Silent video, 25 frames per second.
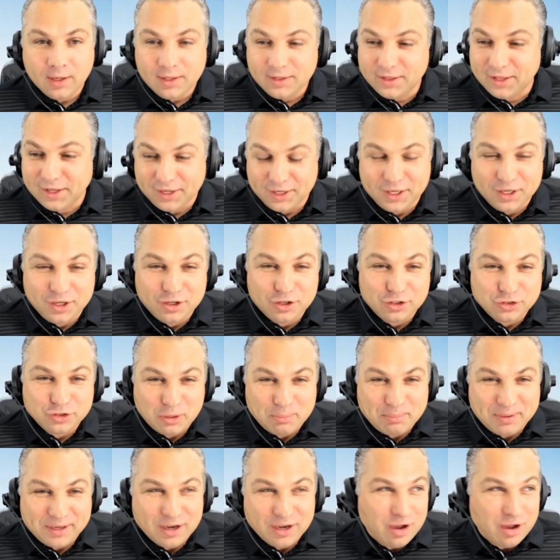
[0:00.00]
the Eagles will
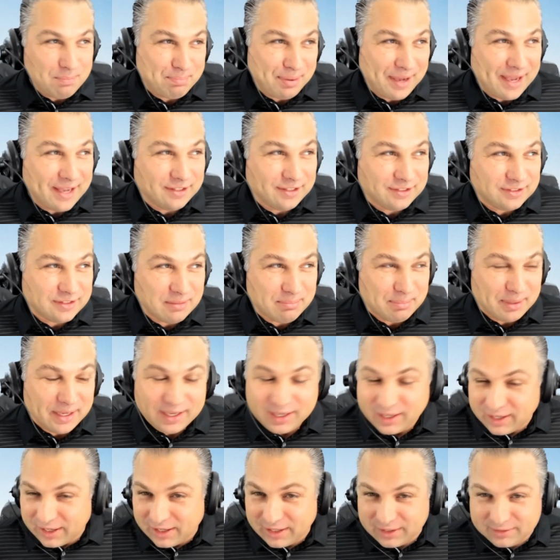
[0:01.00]
be on pace to
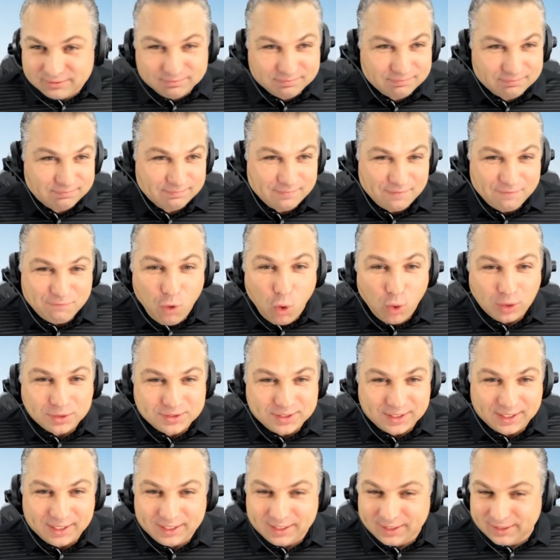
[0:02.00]
be a
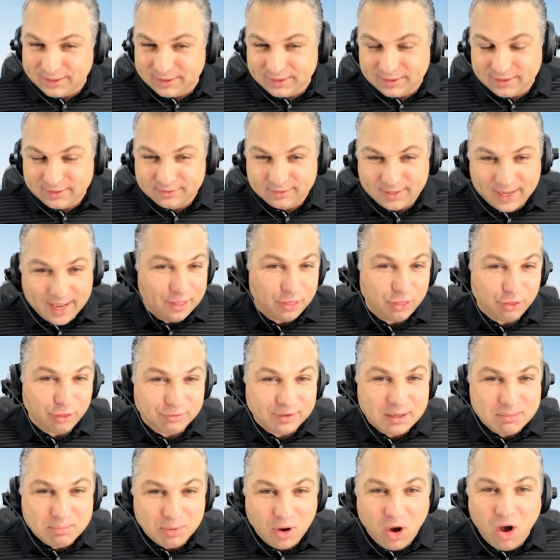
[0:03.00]
14 and
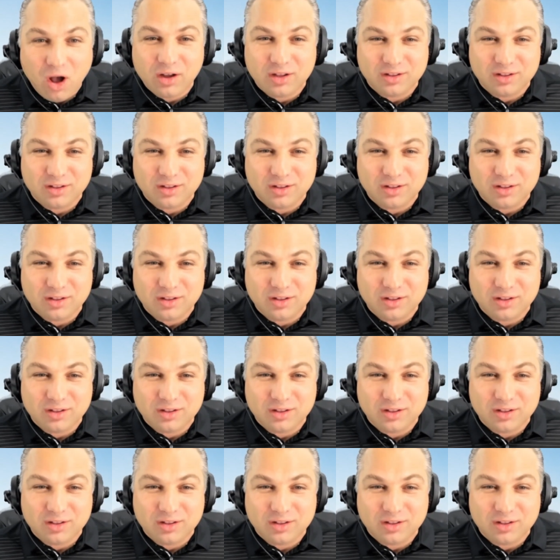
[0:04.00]
3 ball